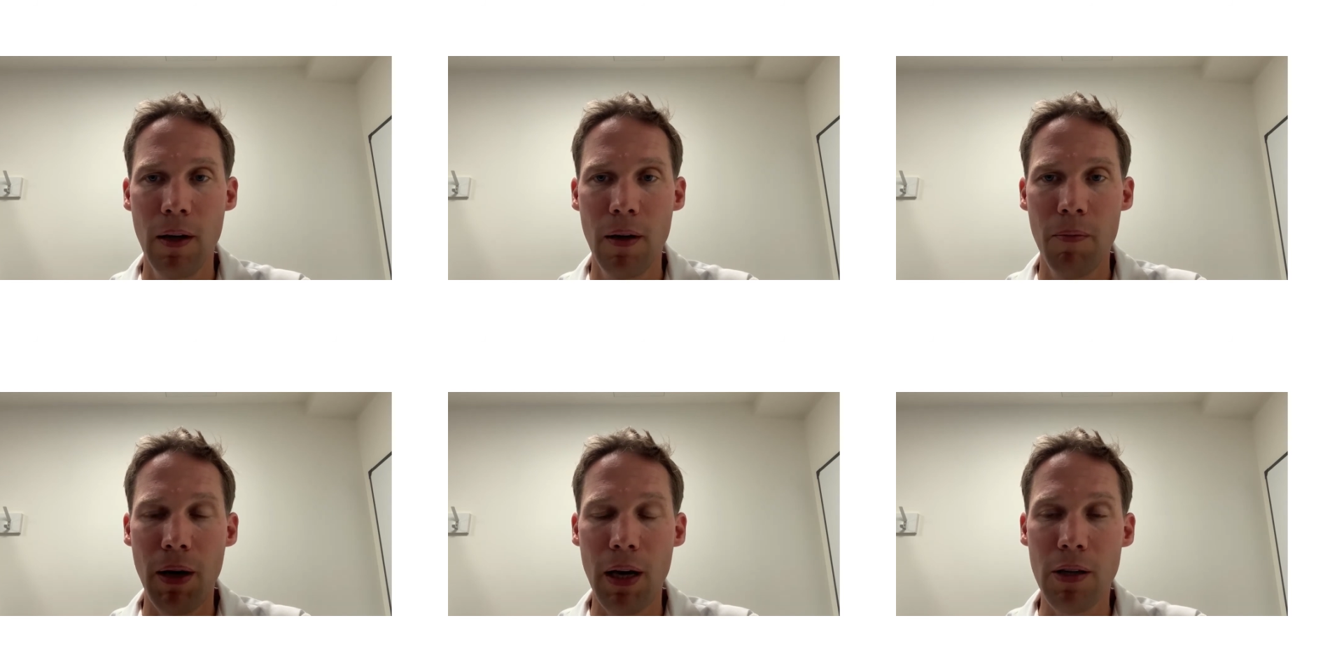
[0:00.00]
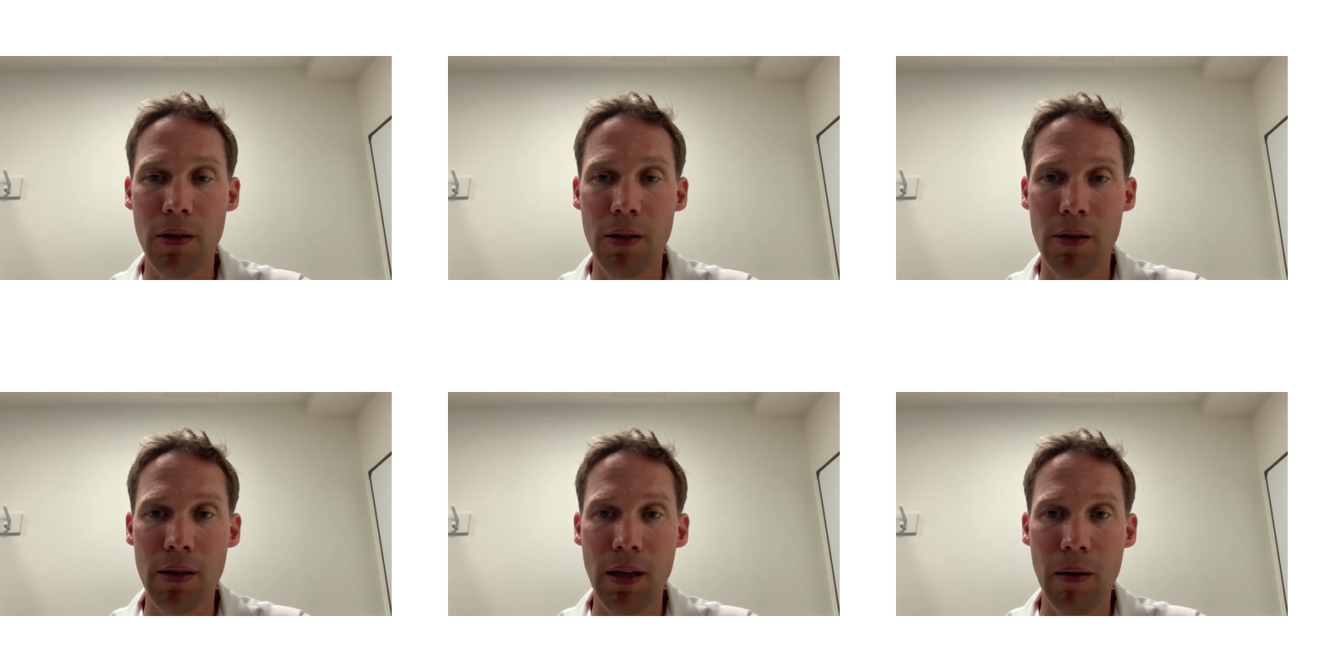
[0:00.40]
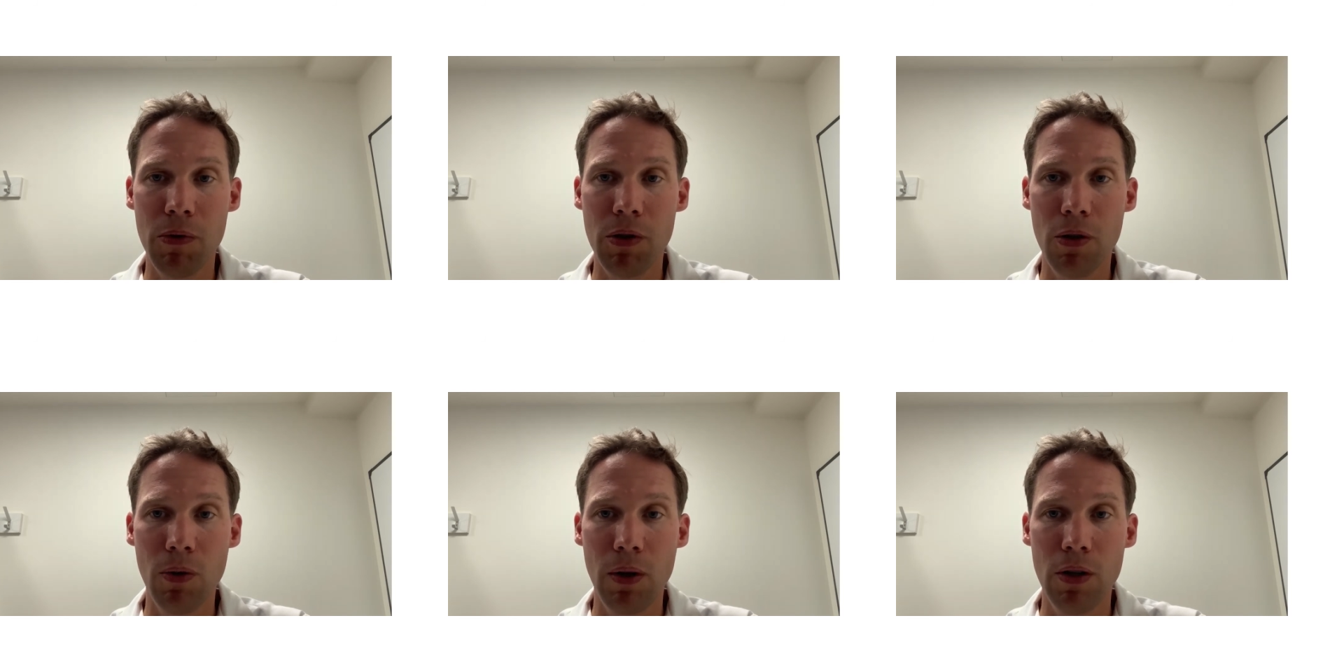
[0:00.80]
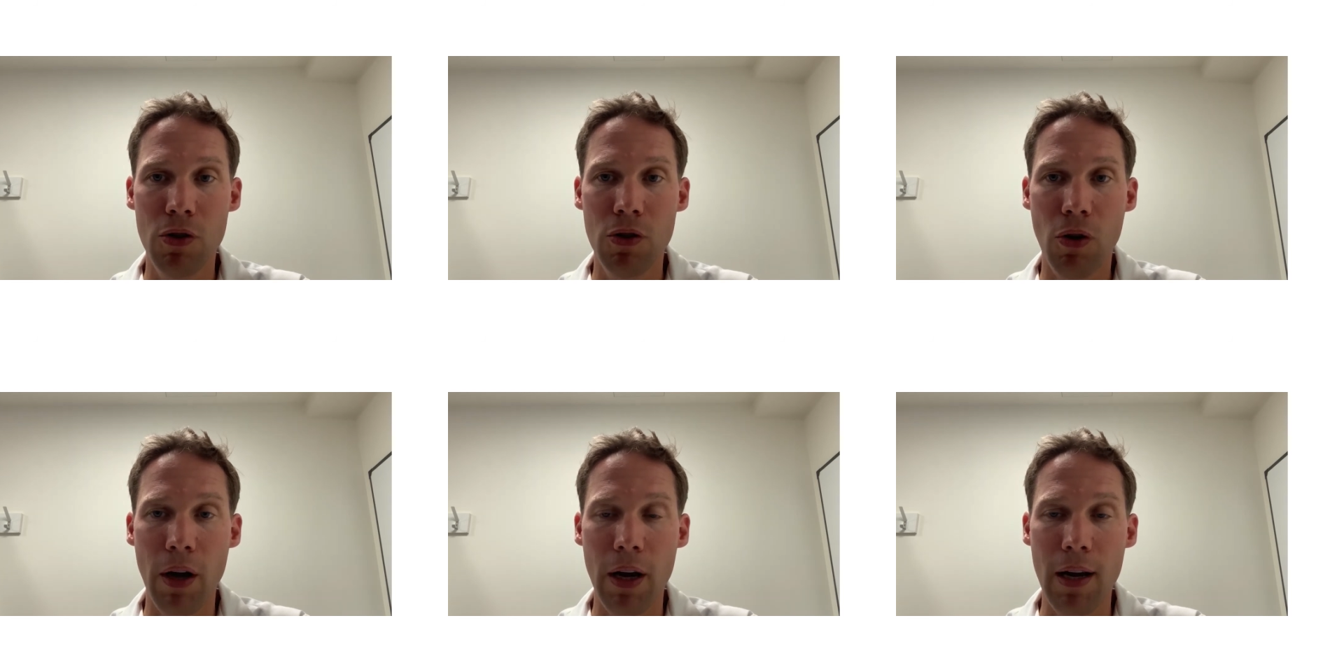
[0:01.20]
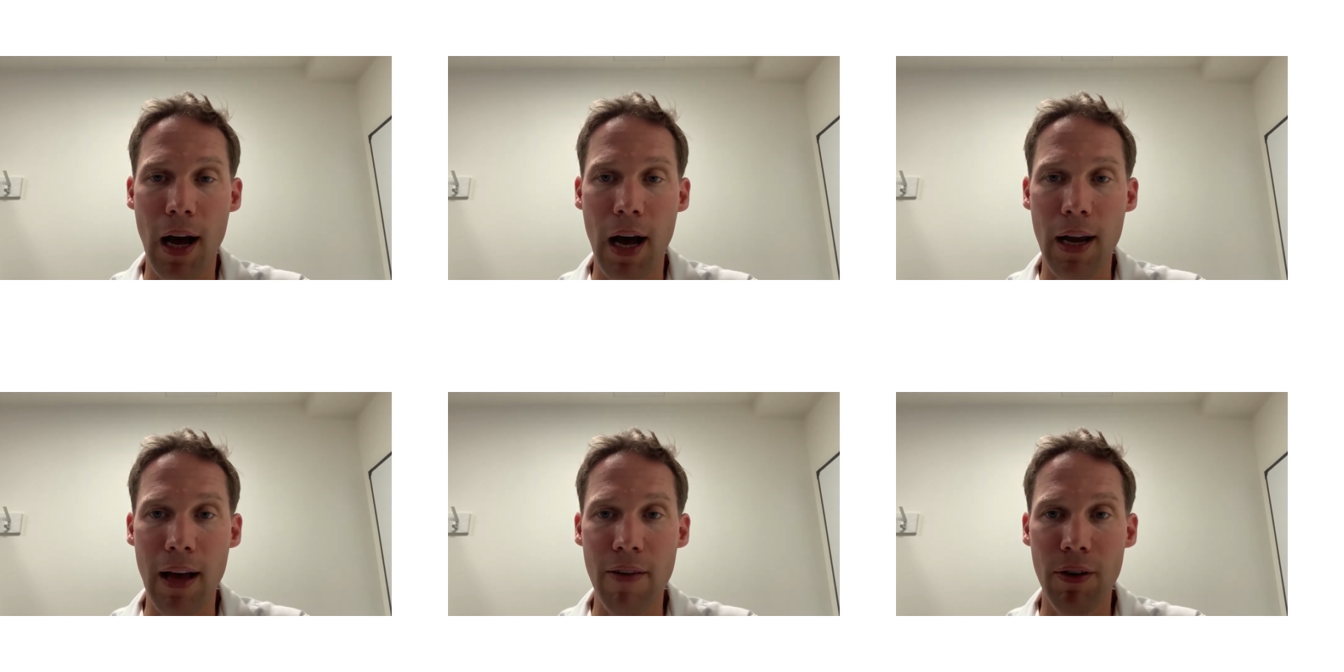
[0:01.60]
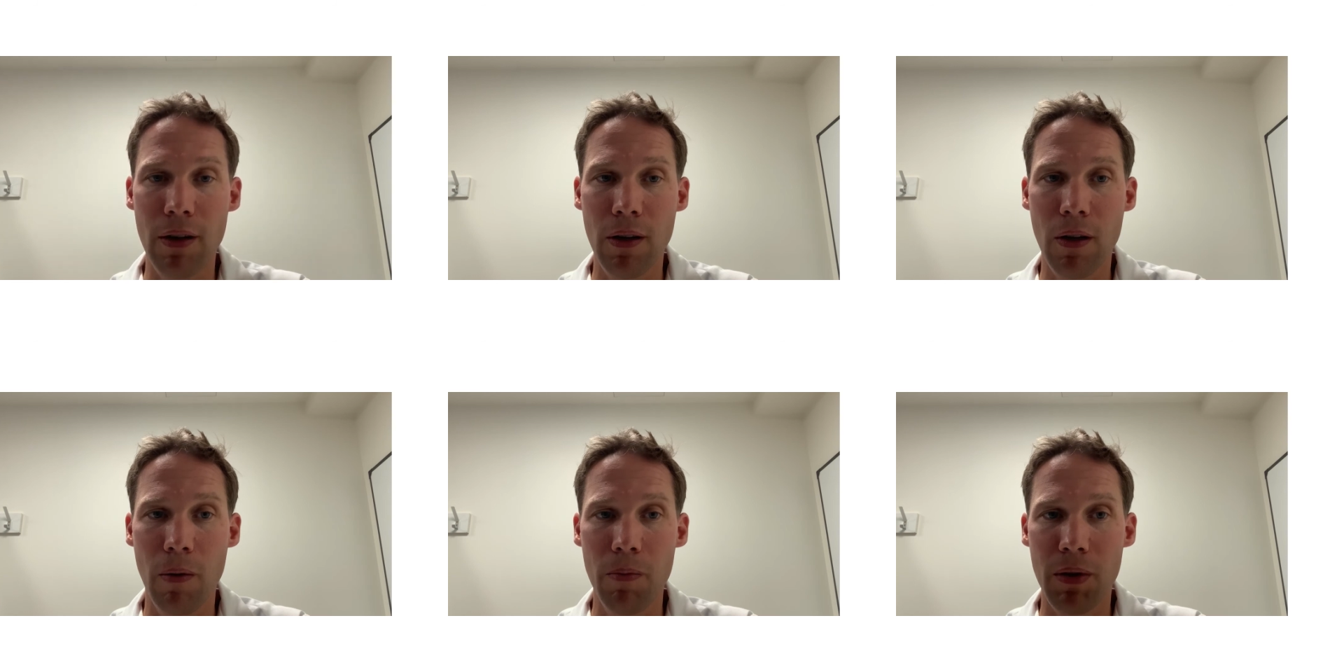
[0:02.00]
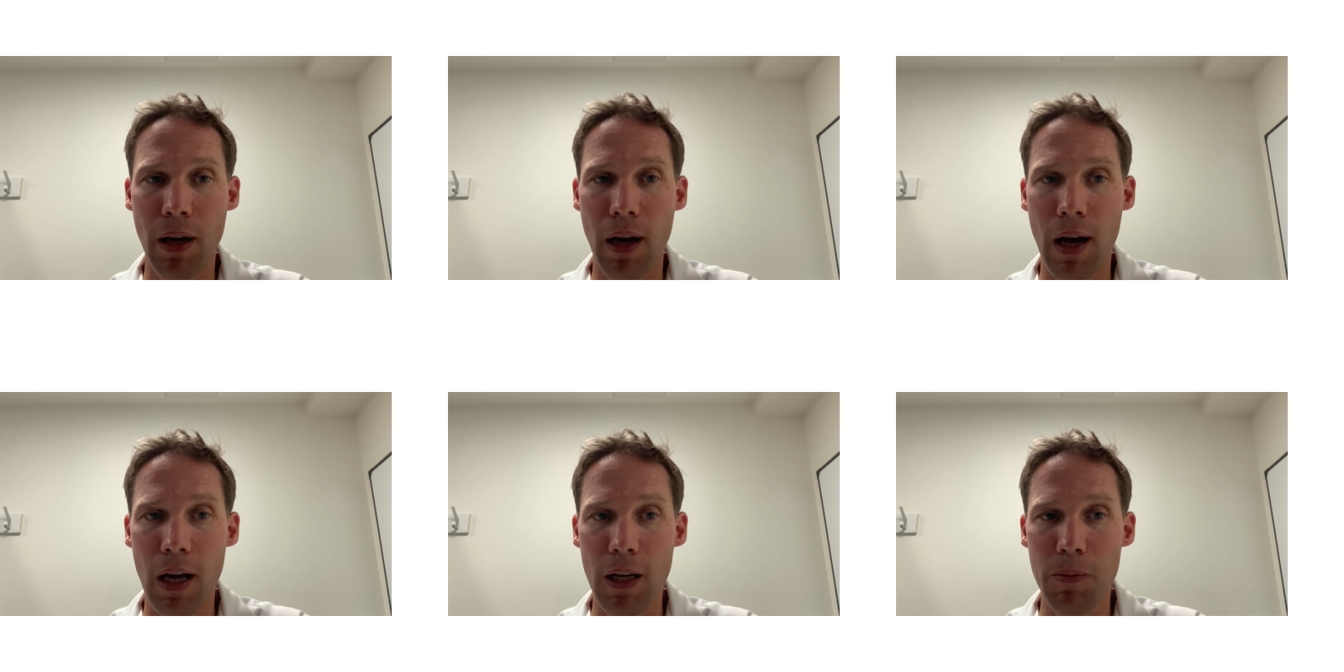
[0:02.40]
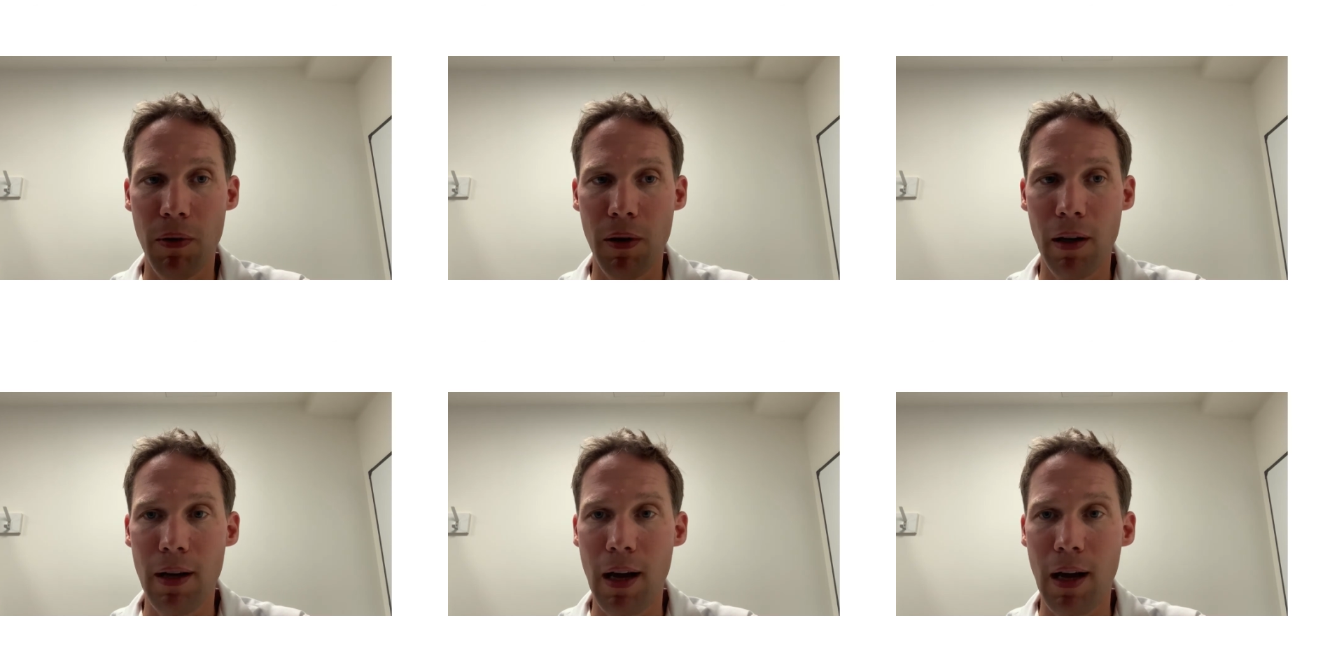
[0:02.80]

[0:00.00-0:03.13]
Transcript: Patients seem to enjoy not having to come to the hospital,